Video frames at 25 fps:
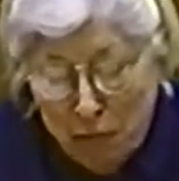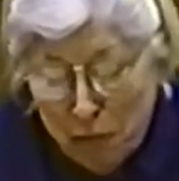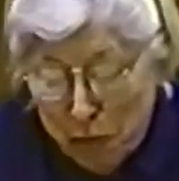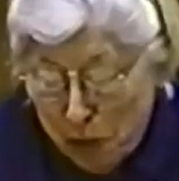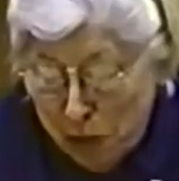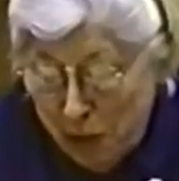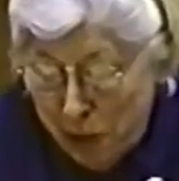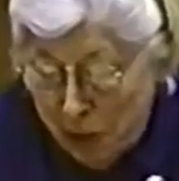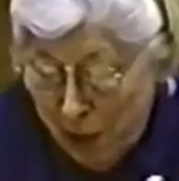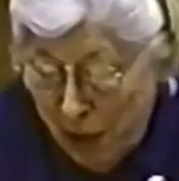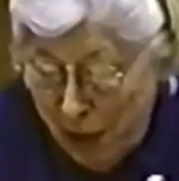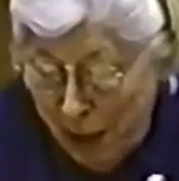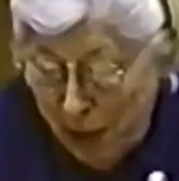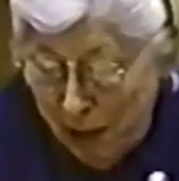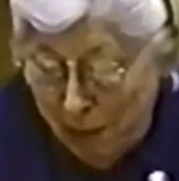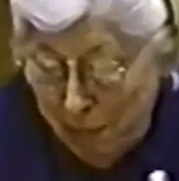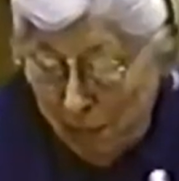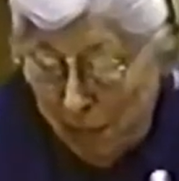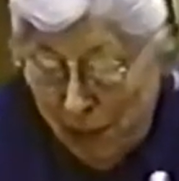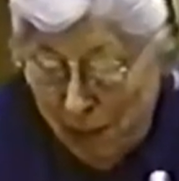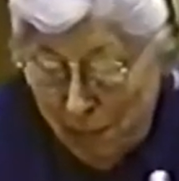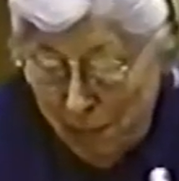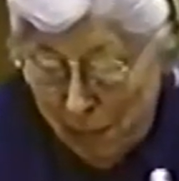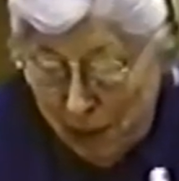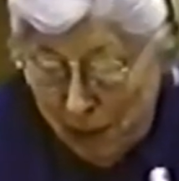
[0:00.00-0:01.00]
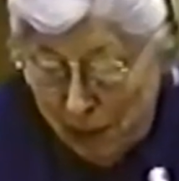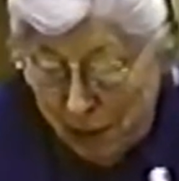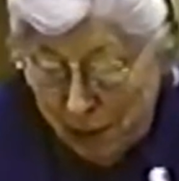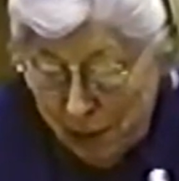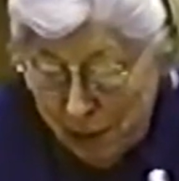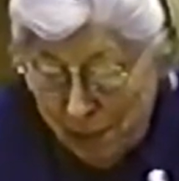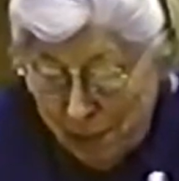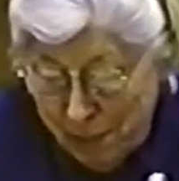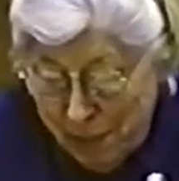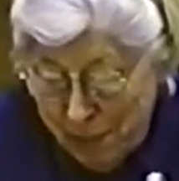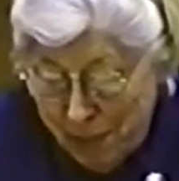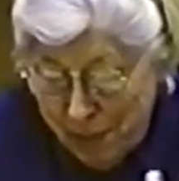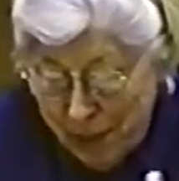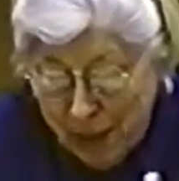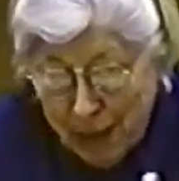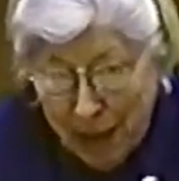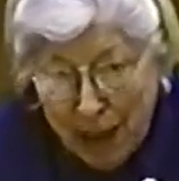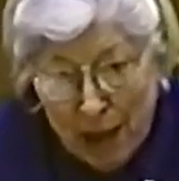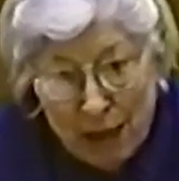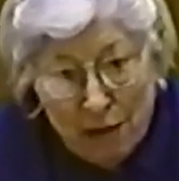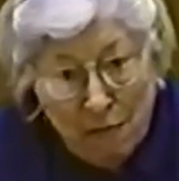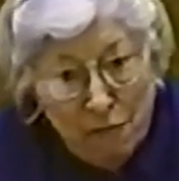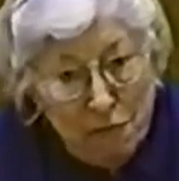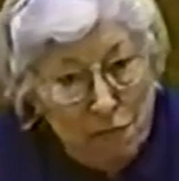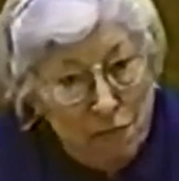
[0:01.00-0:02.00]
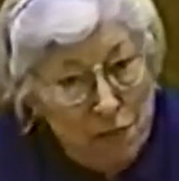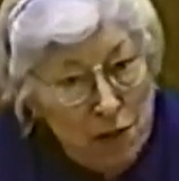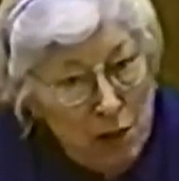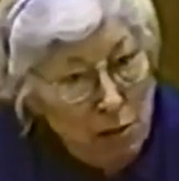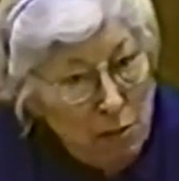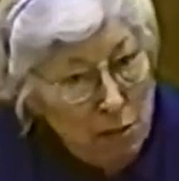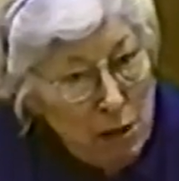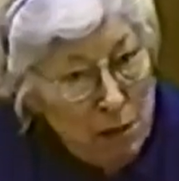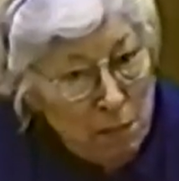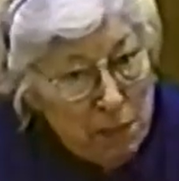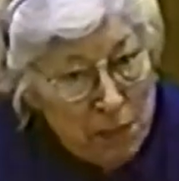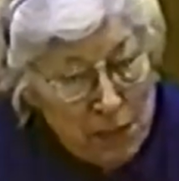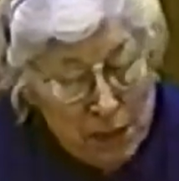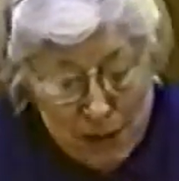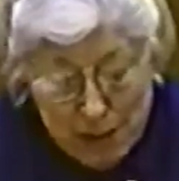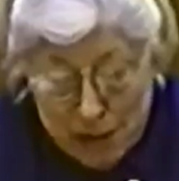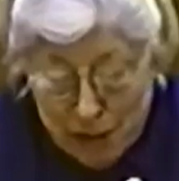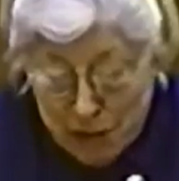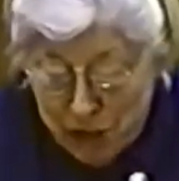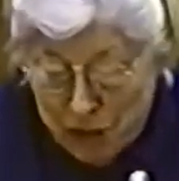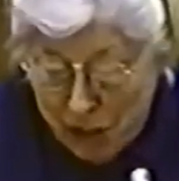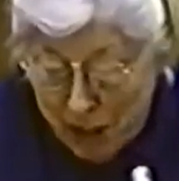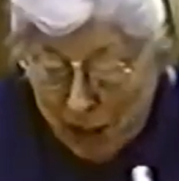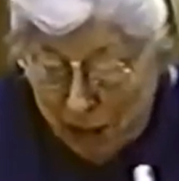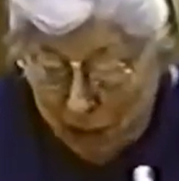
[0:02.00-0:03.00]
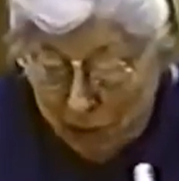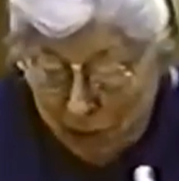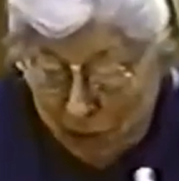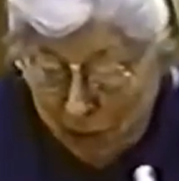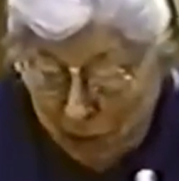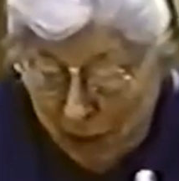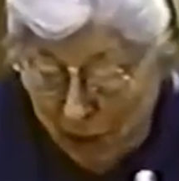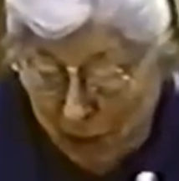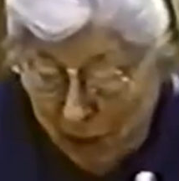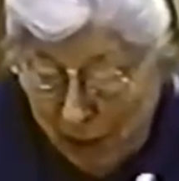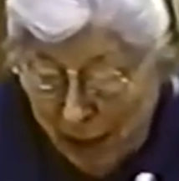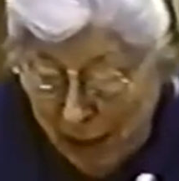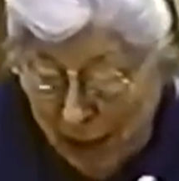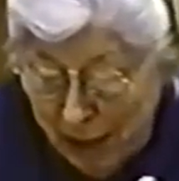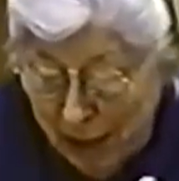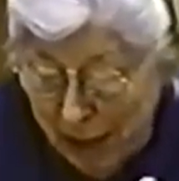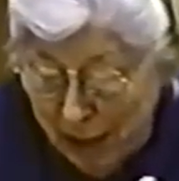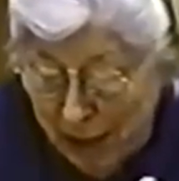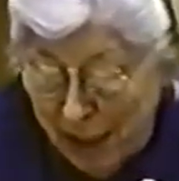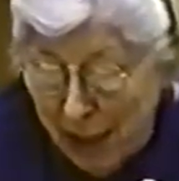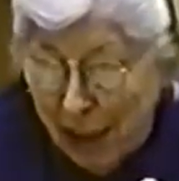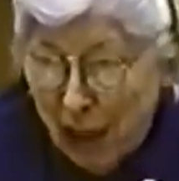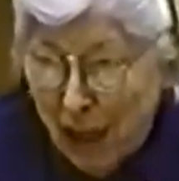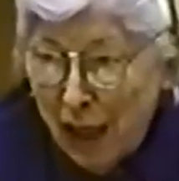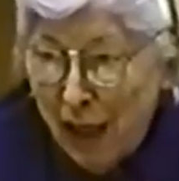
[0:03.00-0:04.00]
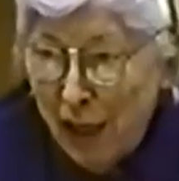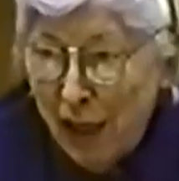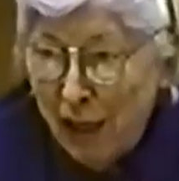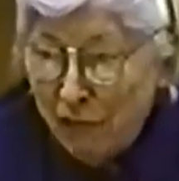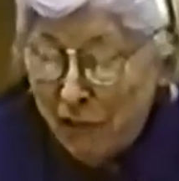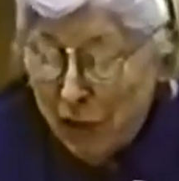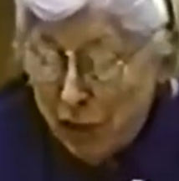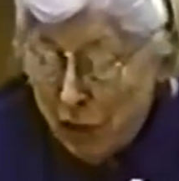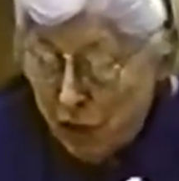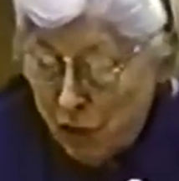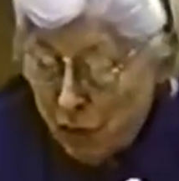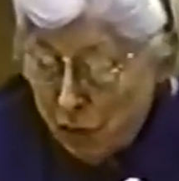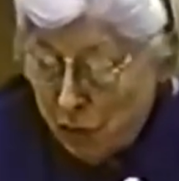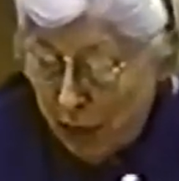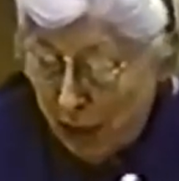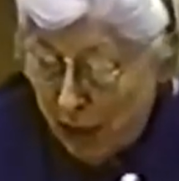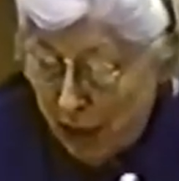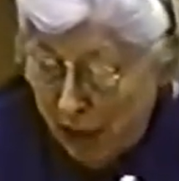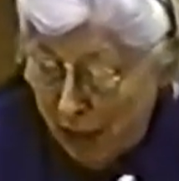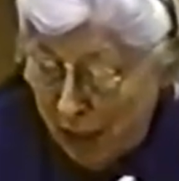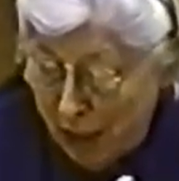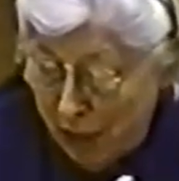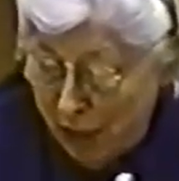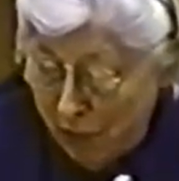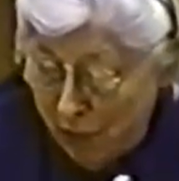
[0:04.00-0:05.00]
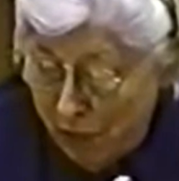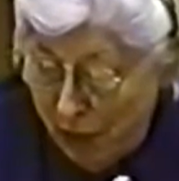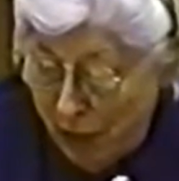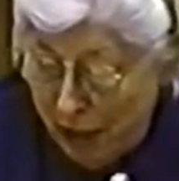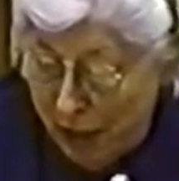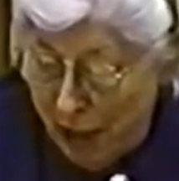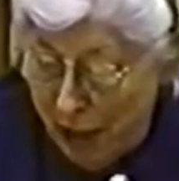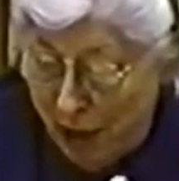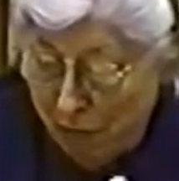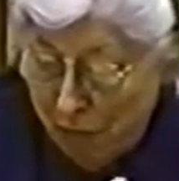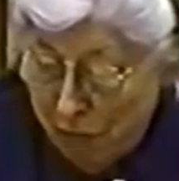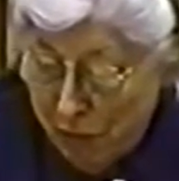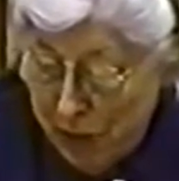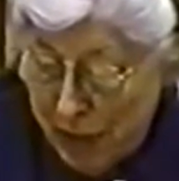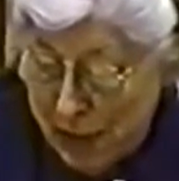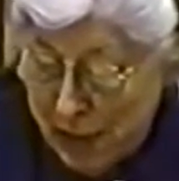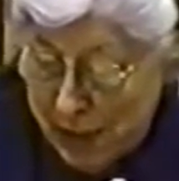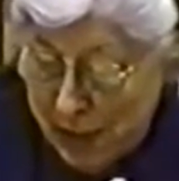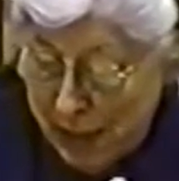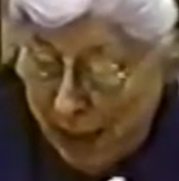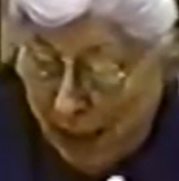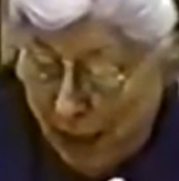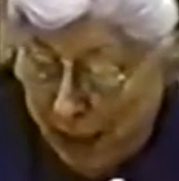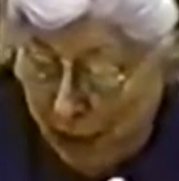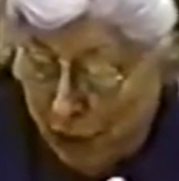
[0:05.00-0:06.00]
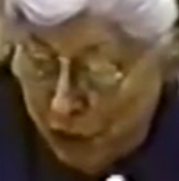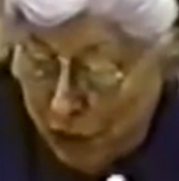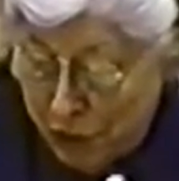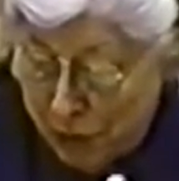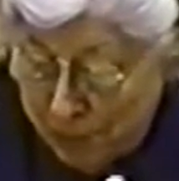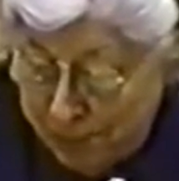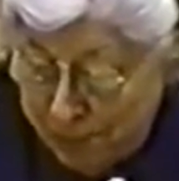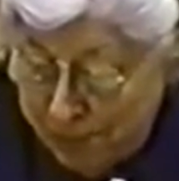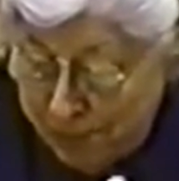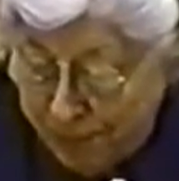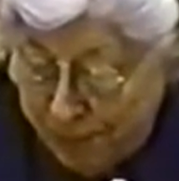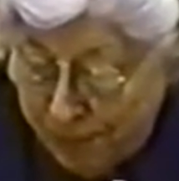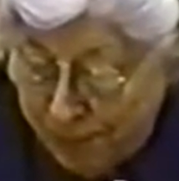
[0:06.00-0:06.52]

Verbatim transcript: my father and my mother. I had a very pleasant childhood, and I have enjoyed life at every stage.